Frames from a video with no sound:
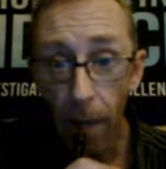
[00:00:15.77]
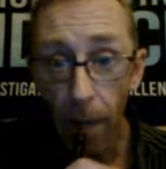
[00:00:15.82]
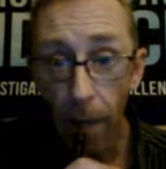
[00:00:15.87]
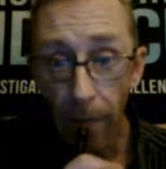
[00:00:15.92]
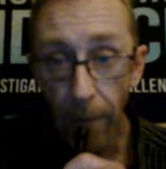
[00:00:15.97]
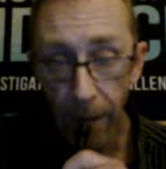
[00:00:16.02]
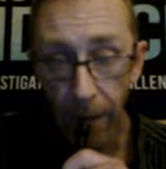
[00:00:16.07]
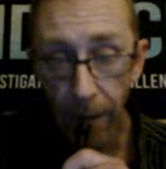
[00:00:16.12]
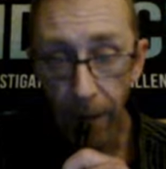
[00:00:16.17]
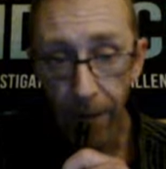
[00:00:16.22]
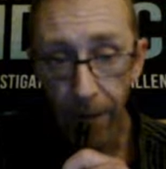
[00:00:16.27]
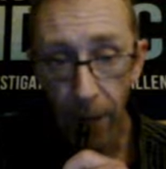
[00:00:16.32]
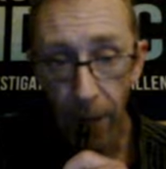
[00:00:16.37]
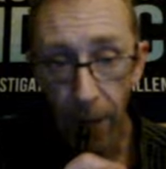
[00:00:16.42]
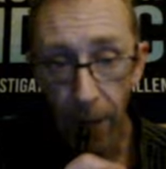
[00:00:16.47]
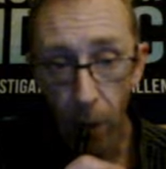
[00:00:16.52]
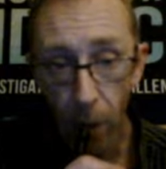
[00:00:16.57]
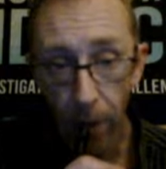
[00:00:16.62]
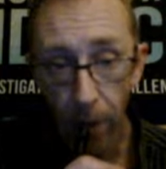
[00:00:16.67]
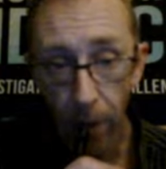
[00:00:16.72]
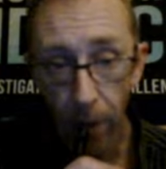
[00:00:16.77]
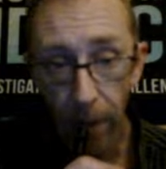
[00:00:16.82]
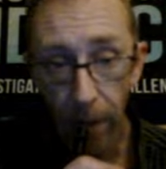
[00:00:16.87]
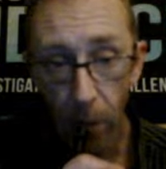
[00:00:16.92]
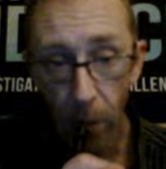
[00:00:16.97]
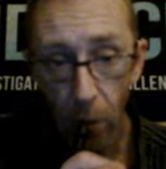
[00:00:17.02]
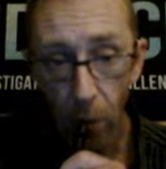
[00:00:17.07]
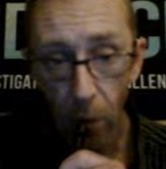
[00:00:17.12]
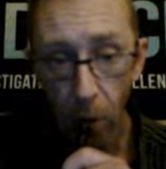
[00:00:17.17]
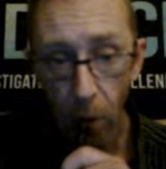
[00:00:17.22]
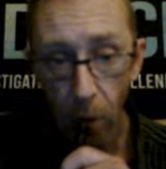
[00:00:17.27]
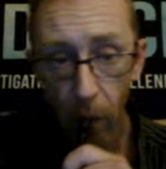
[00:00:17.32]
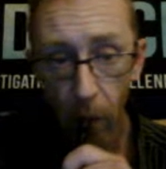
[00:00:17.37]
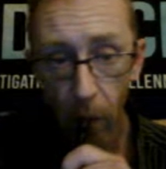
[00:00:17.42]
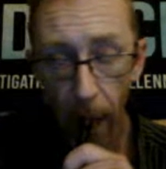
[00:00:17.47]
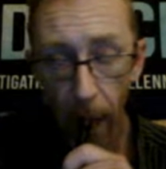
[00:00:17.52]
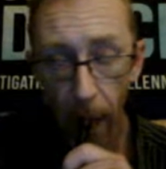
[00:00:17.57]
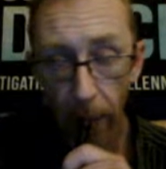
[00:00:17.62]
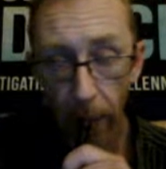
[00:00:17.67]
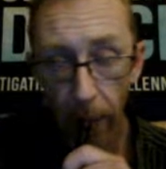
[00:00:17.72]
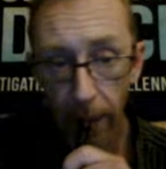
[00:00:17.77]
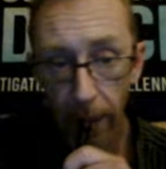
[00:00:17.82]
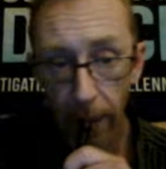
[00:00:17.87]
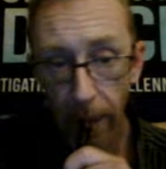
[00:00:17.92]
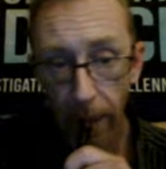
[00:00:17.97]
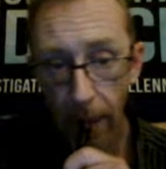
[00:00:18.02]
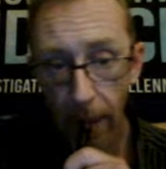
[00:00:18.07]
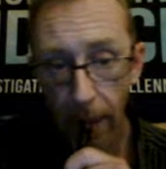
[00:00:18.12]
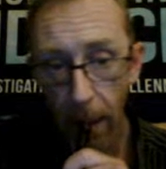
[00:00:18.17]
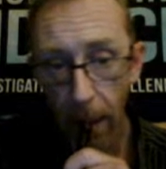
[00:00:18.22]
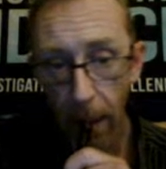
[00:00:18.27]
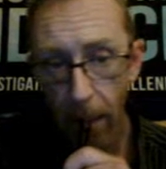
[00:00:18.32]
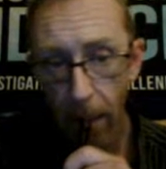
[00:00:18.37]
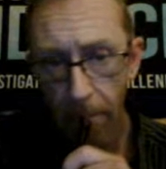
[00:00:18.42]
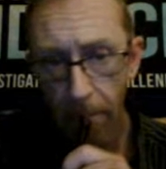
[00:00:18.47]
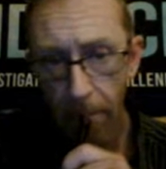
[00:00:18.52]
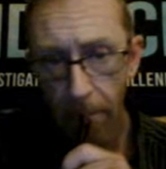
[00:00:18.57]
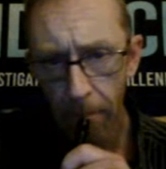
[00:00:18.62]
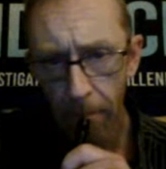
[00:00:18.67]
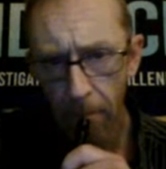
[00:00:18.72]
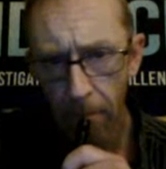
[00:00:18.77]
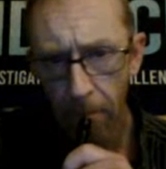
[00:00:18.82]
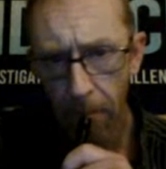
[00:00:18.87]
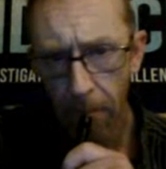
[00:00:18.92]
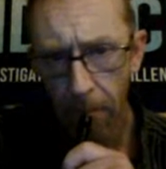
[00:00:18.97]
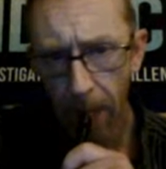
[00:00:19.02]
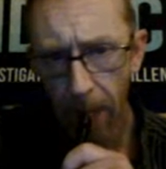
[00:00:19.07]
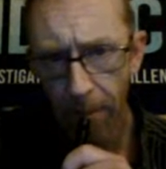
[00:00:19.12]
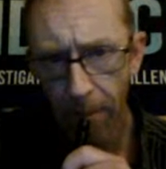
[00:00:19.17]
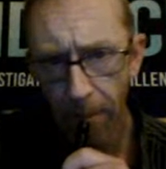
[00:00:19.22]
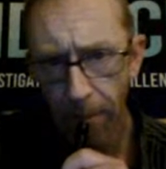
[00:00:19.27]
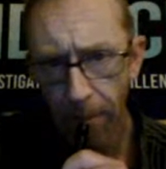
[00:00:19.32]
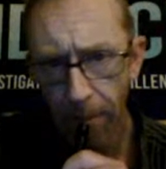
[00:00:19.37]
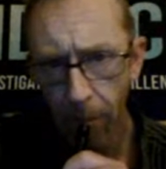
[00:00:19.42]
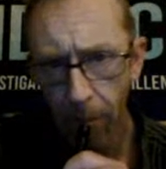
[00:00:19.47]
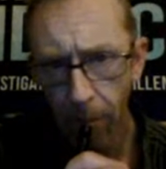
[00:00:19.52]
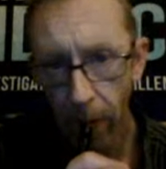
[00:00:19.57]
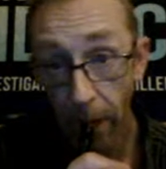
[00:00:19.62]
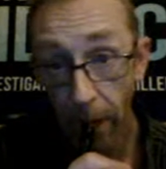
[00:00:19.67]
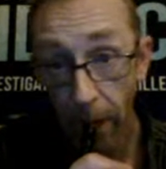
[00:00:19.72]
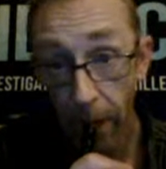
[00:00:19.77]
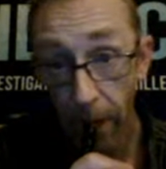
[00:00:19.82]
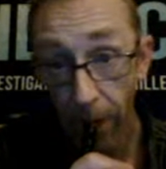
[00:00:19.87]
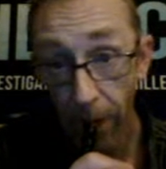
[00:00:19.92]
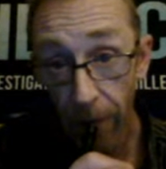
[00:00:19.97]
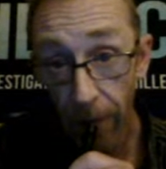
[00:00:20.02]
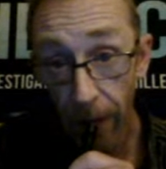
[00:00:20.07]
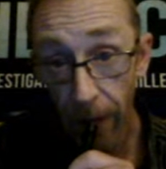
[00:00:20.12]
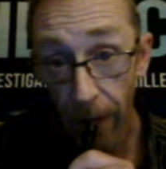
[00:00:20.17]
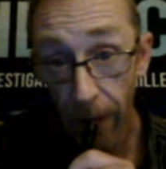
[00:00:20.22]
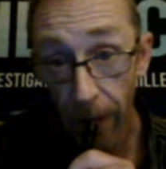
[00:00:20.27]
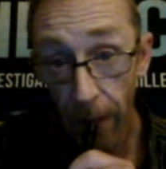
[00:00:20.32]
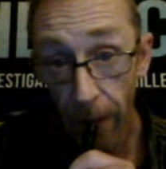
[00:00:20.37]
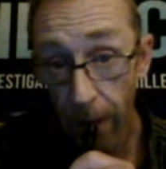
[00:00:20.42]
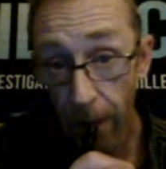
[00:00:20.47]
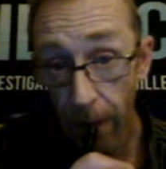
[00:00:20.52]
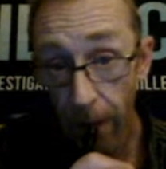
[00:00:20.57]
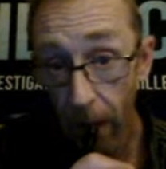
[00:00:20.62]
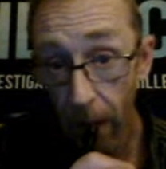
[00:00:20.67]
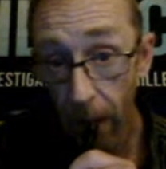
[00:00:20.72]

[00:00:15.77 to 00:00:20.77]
This is a very quick video to highlight my latest findings